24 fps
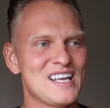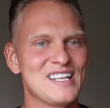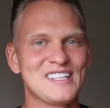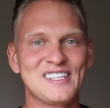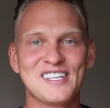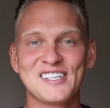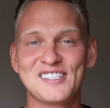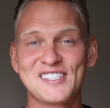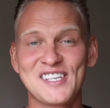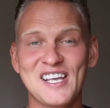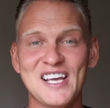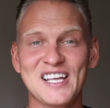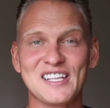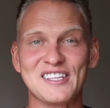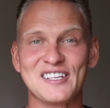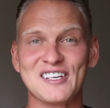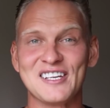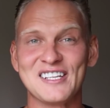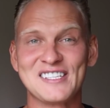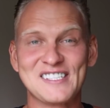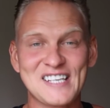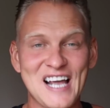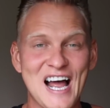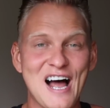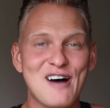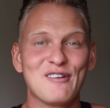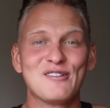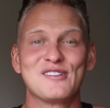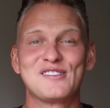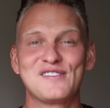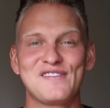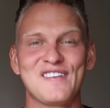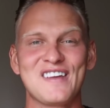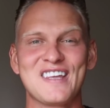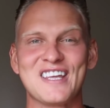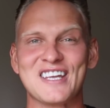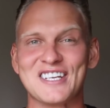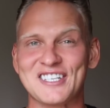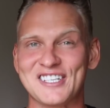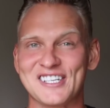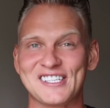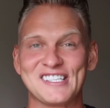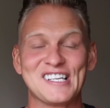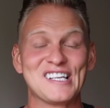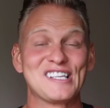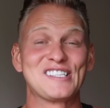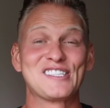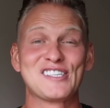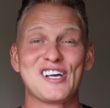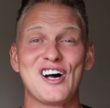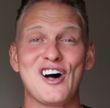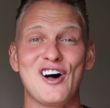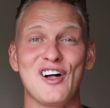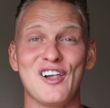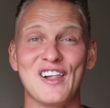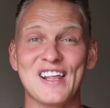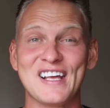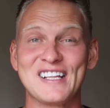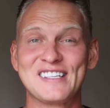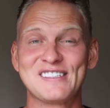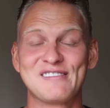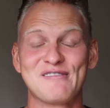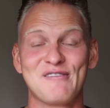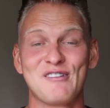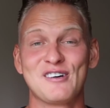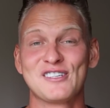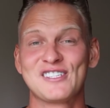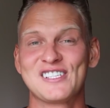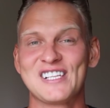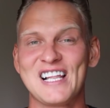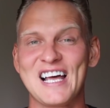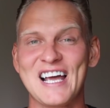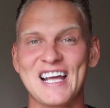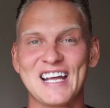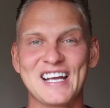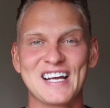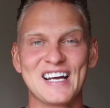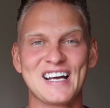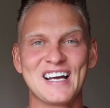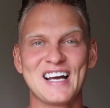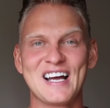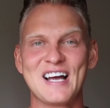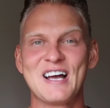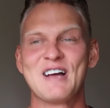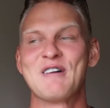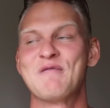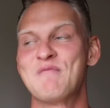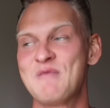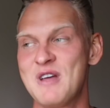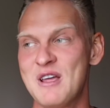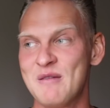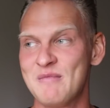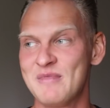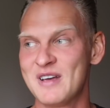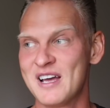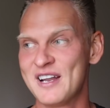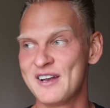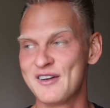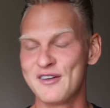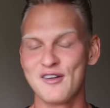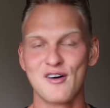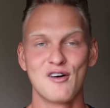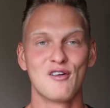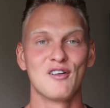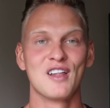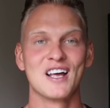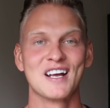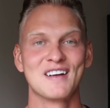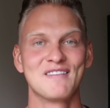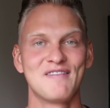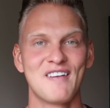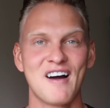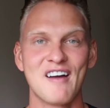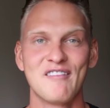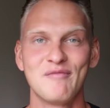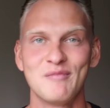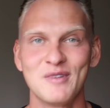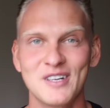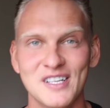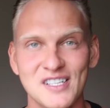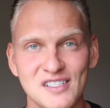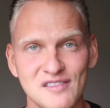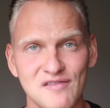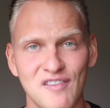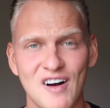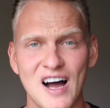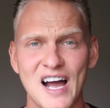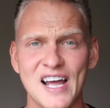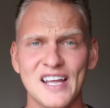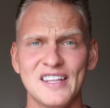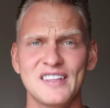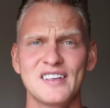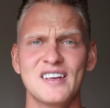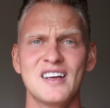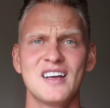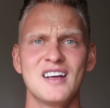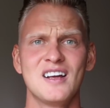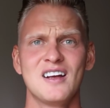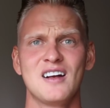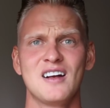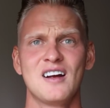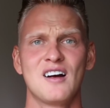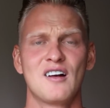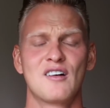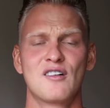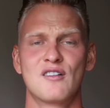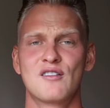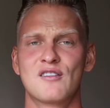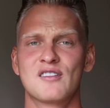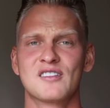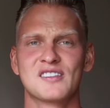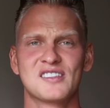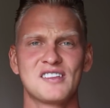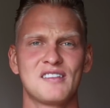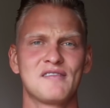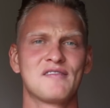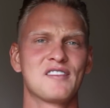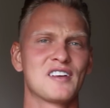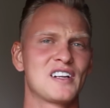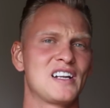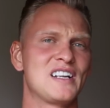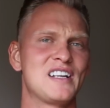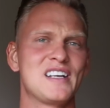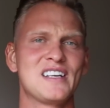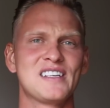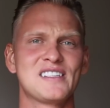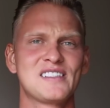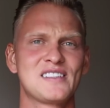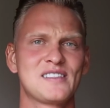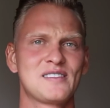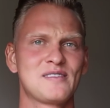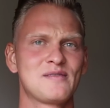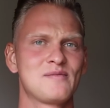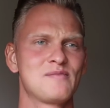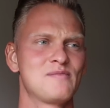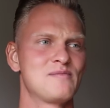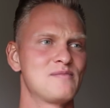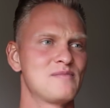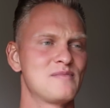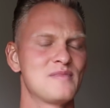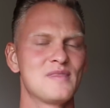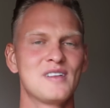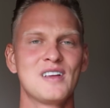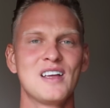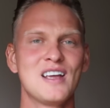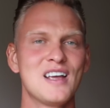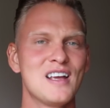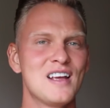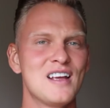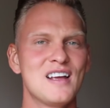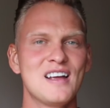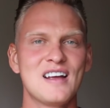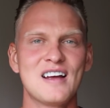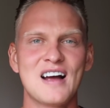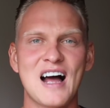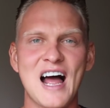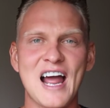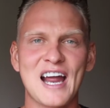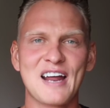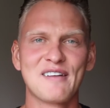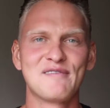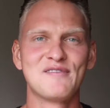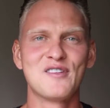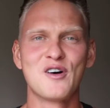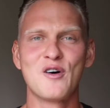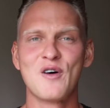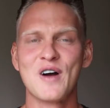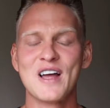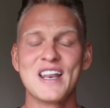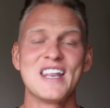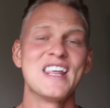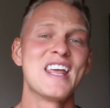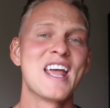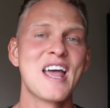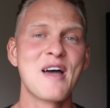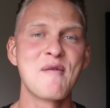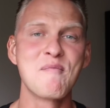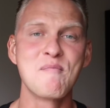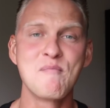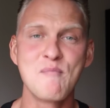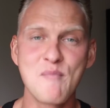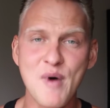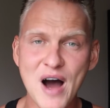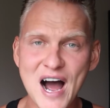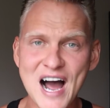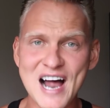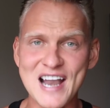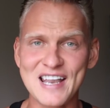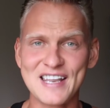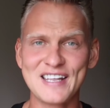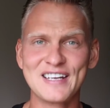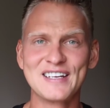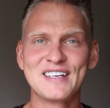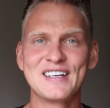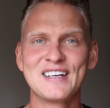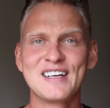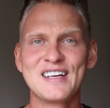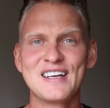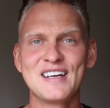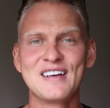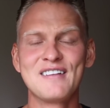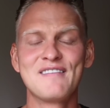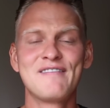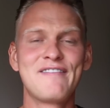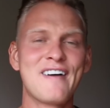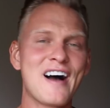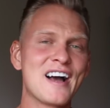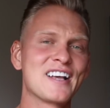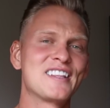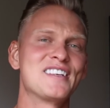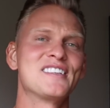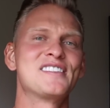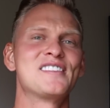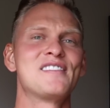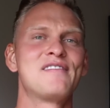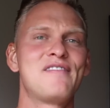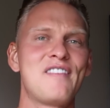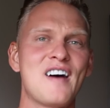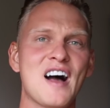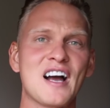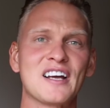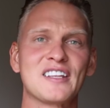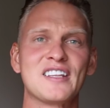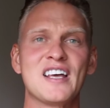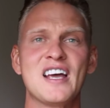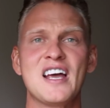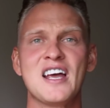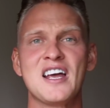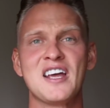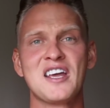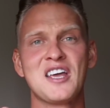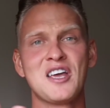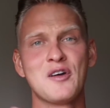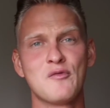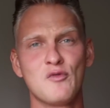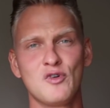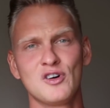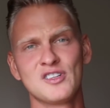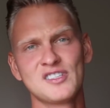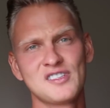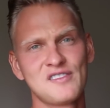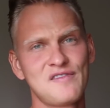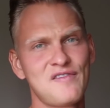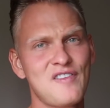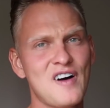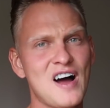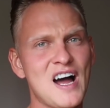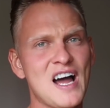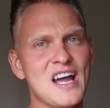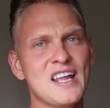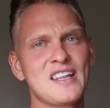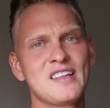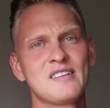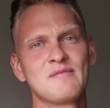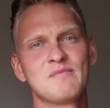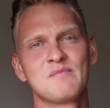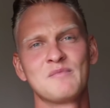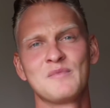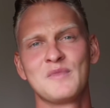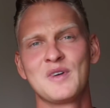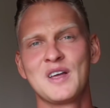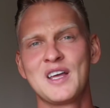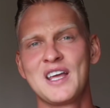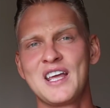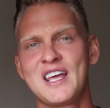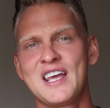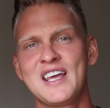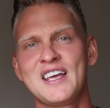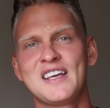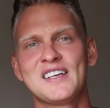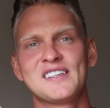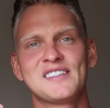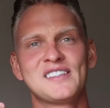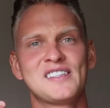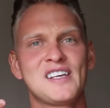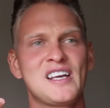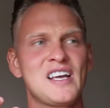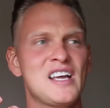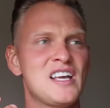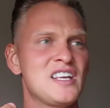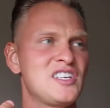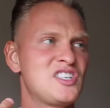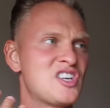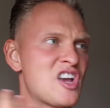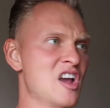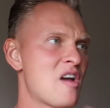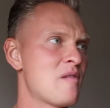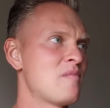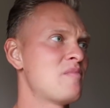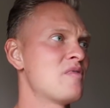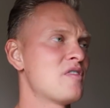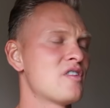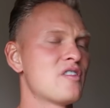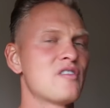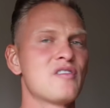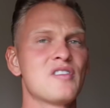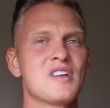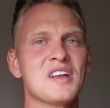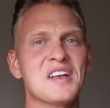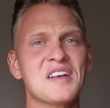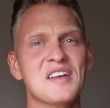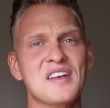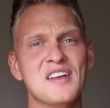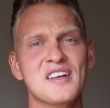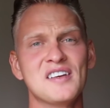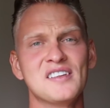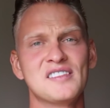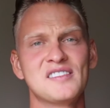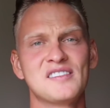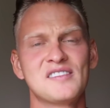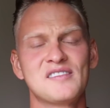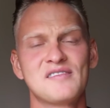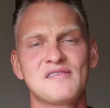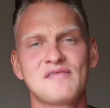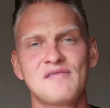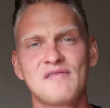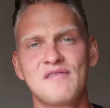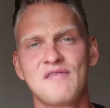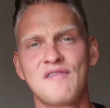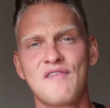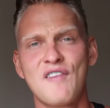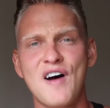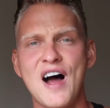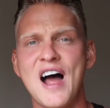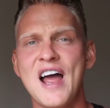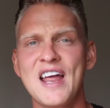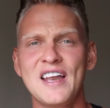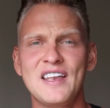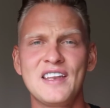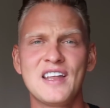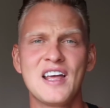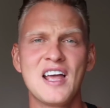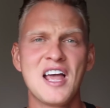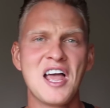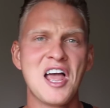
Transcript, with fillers: that's it. It's how it finishes, that's all. It was like maybe, I don't know, like 5 minutes fight or something like this. I have no idea, but fact is a fact. He won the fight, he's a champion in this fight,